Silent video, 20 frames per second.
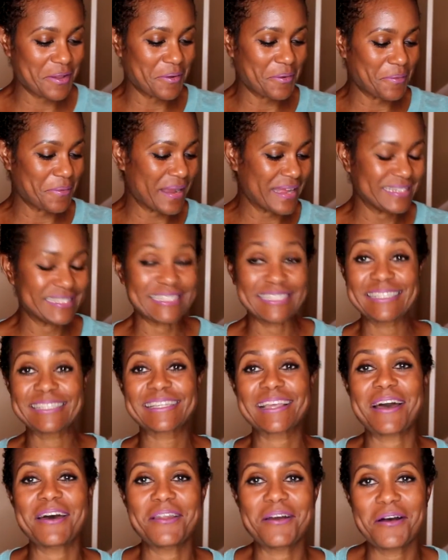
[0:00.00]
So I
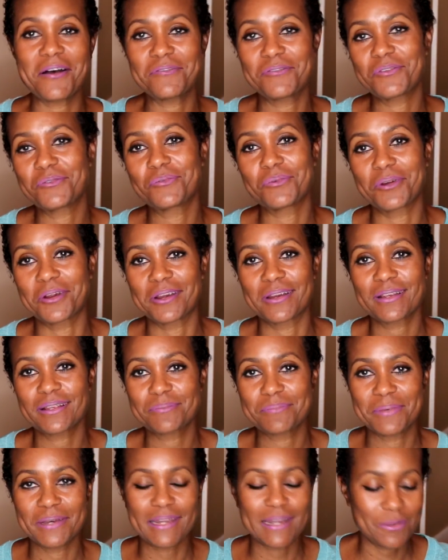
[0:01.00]
just got off of work,
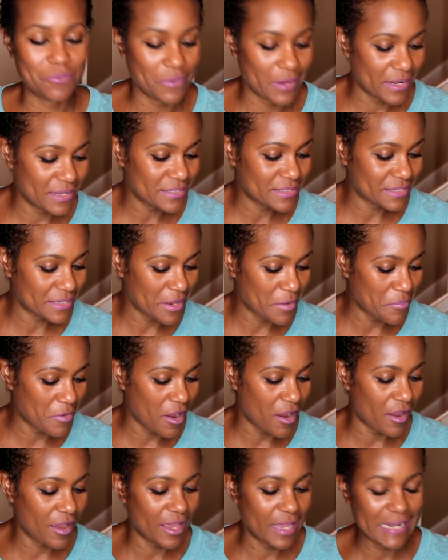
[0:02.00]
but I wanted to come
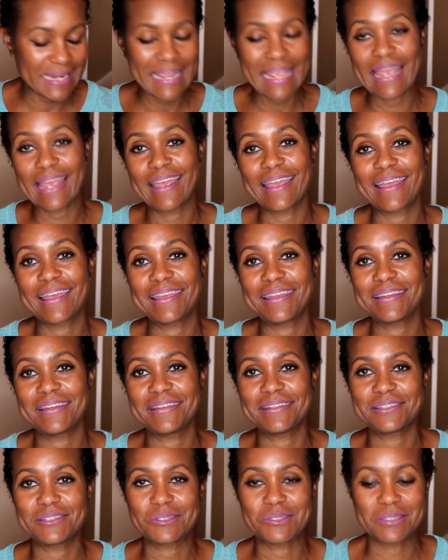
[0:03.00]
on
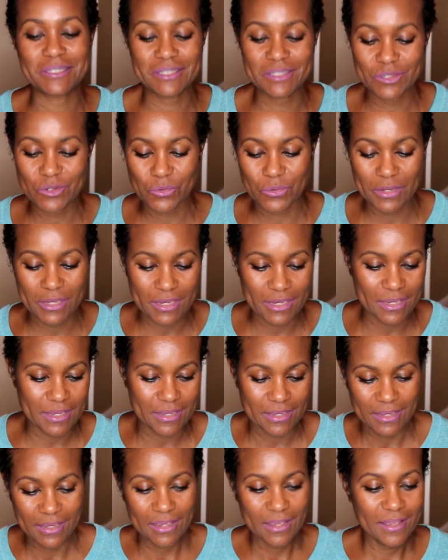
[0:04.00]
and do this
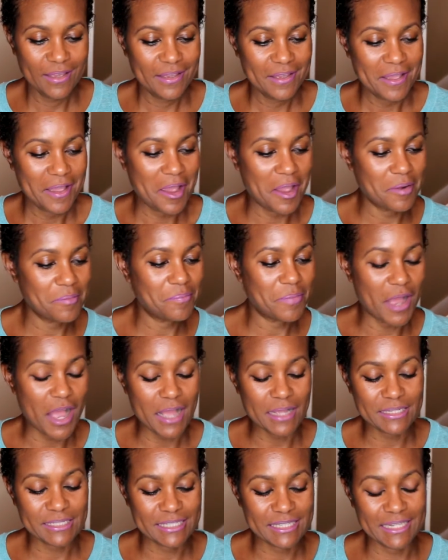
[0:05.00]
quick
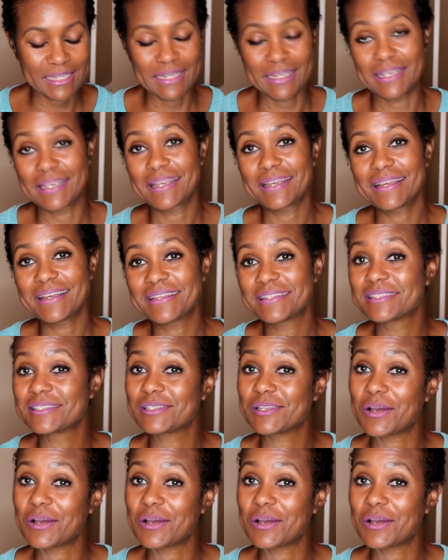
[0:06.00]
unboxing.